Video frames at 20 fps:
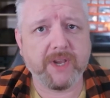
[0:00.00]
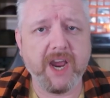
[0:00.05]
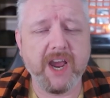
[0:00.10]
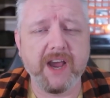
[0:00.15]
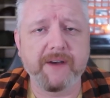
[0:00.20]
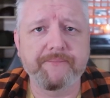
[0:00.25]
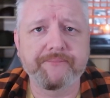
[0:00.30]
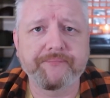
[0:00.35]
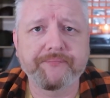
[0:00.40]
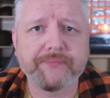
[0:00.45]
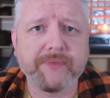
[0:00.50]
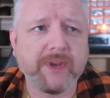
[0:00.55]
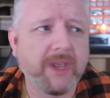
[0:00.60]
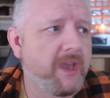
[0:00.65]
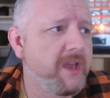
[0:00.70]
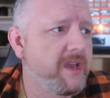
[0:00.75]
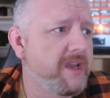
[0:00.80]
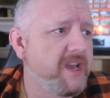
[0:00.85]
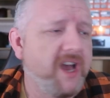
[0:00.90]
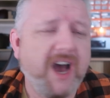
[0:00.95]
Yeah.
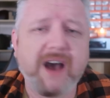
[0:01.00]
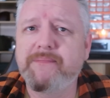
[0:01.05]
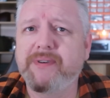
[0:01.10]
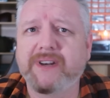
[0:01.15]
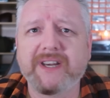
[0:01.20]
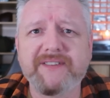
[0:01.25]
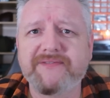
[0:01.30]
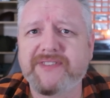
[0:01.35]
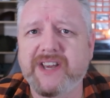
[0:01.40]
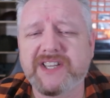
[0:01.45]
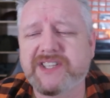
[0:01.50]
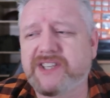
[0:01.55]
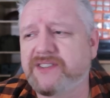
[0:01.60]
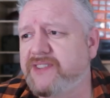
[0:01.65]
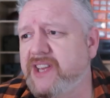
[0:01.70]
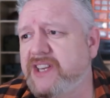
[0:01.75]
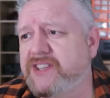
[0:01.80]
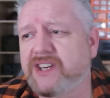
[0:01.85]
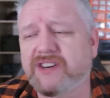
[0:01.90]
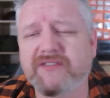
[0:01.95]
I believe
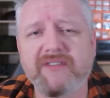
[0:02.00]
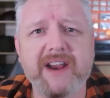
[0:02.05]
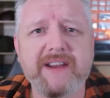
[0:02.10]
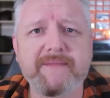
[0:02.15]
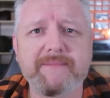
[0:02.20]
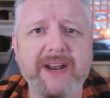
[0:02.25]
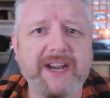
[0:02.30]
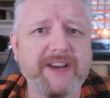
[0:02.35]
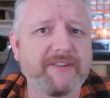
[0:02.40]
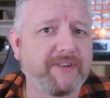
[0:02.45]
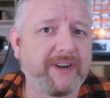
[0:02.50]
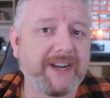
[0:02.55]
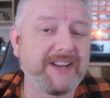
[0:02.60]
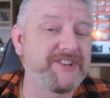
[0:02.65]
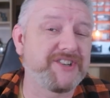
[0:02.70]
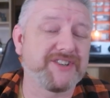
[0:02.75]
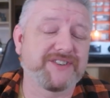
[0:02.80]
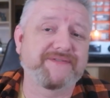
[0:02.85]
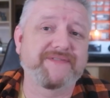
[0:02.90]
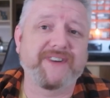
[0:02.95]
there's there's a great many
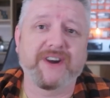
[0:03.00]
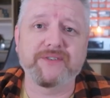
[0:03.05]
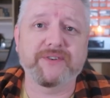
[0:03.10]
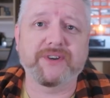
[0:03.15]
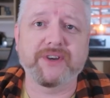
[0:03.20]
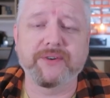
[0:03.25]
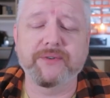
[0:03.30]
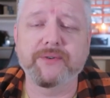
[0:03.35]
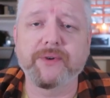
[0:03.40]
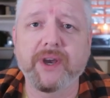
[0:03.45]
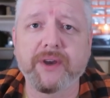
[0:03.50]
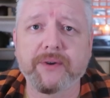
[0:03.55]
religious folk who,